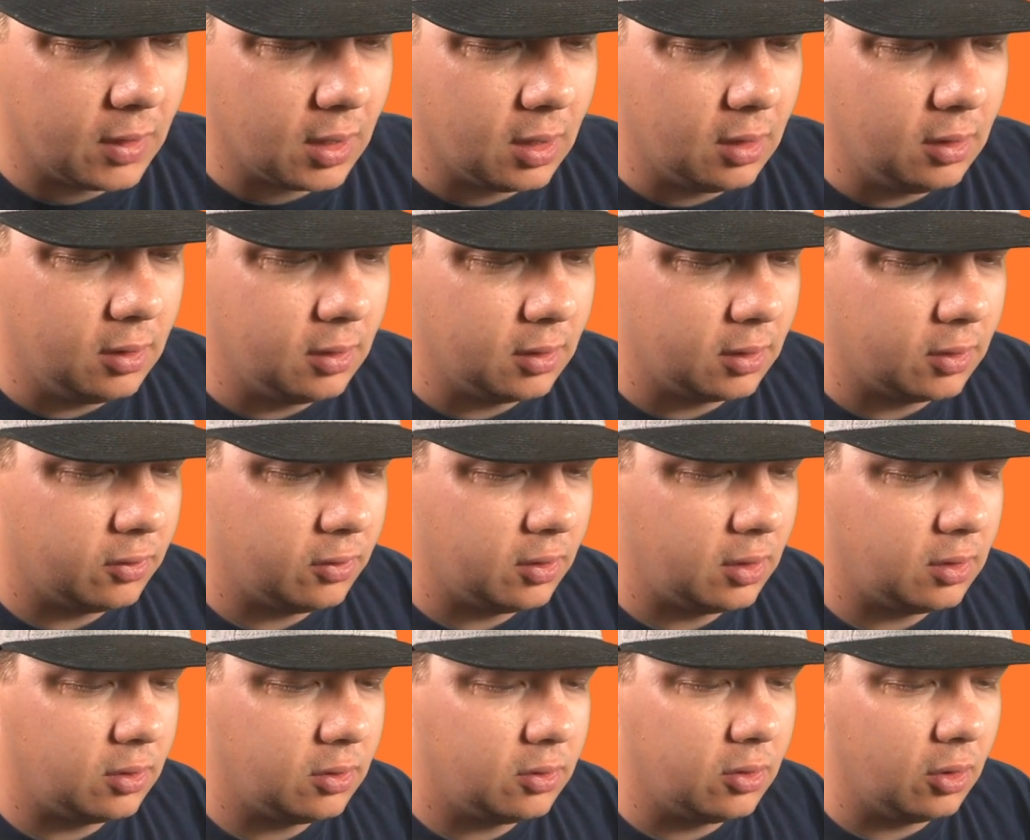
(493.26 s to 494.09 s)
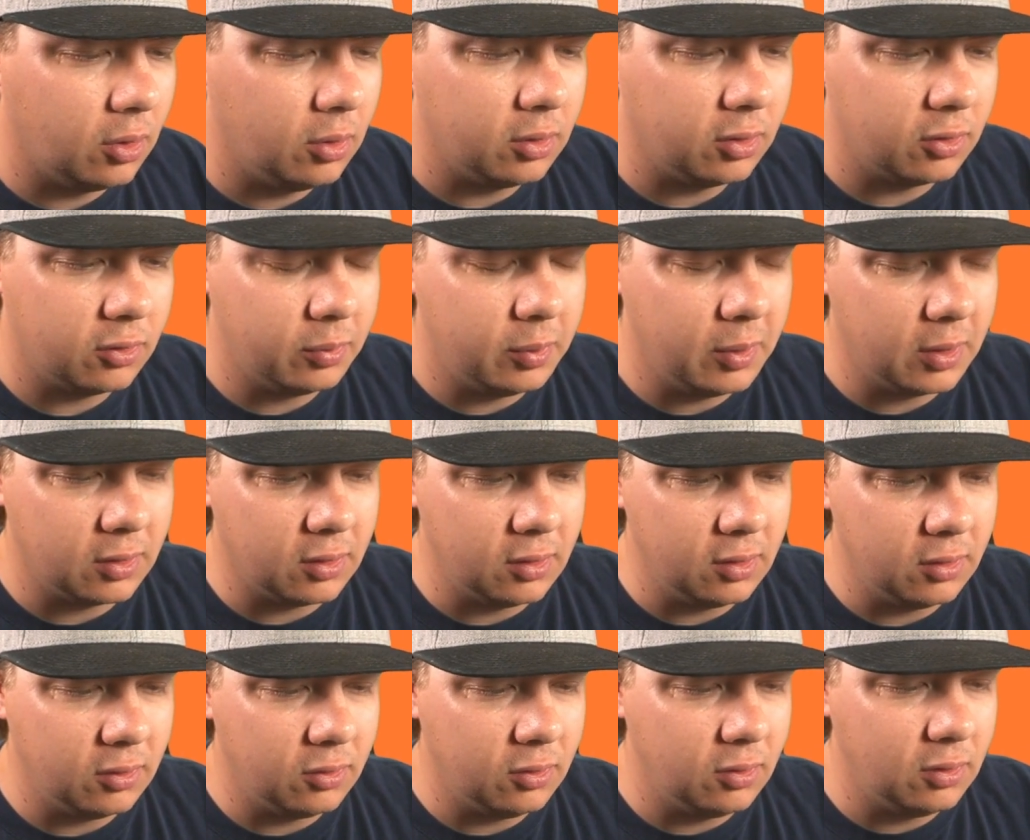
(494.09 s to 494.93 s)
Because uh, I don't
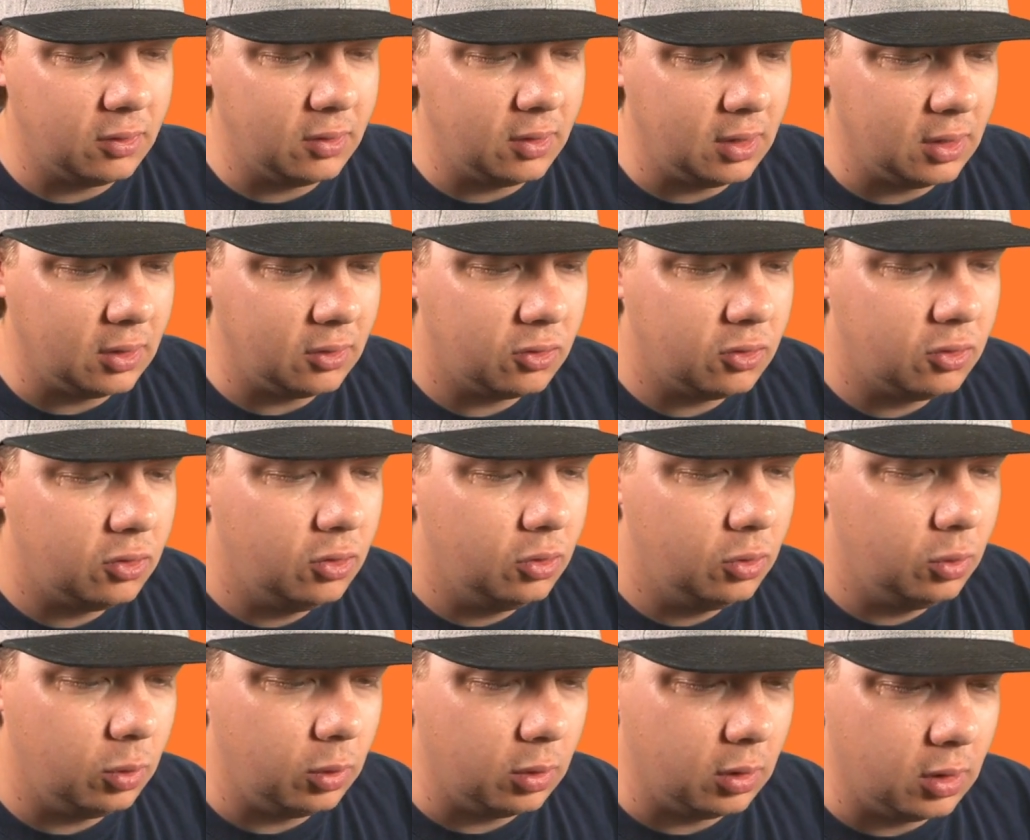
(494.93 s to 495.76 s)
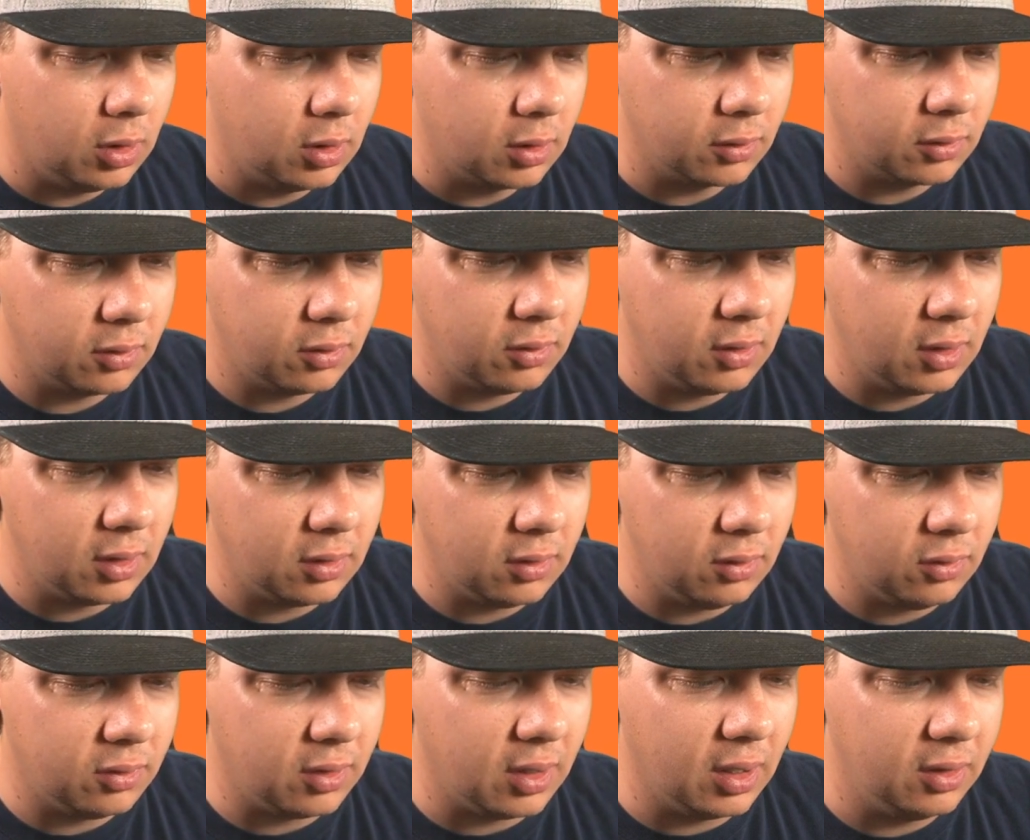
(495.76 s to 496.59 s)
expect it to take too long to take
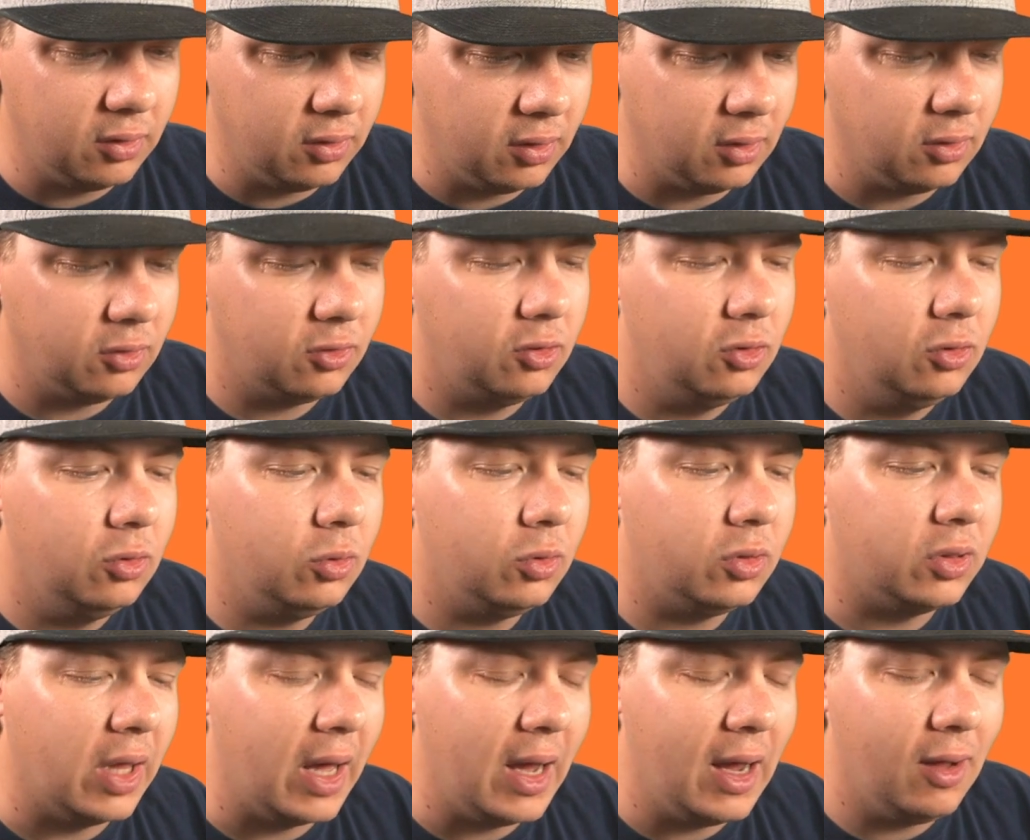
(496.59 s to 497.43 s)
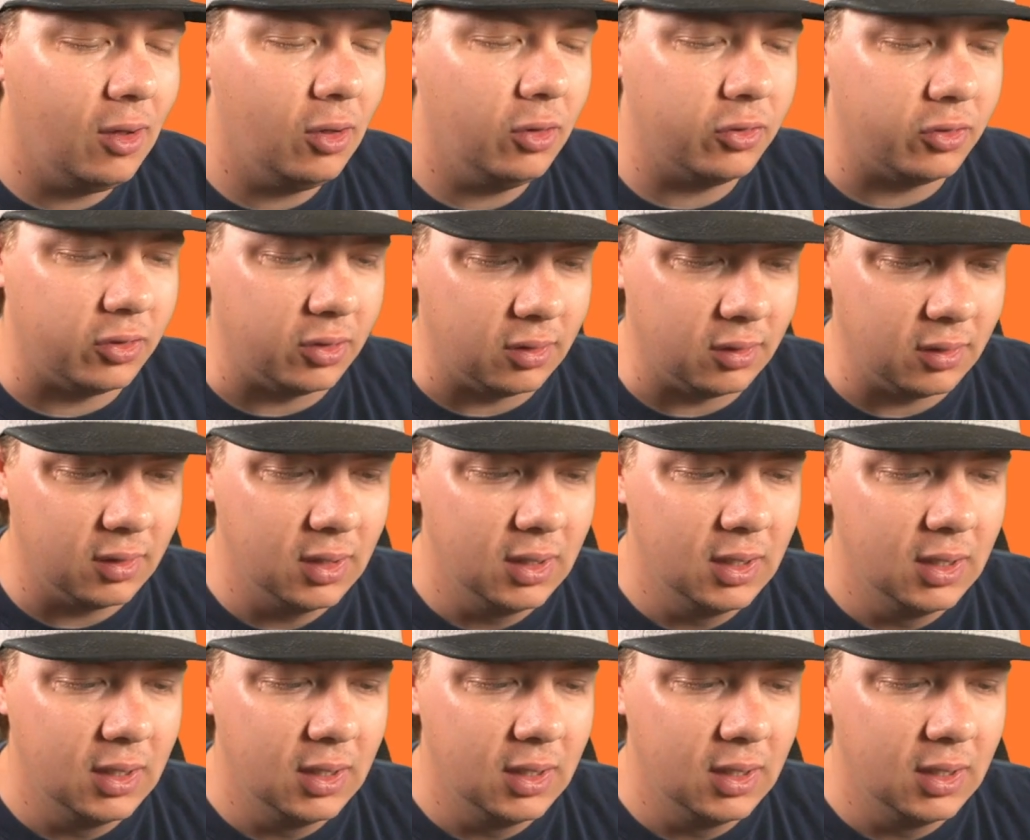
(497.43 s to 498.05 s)
these guys out. 2,000!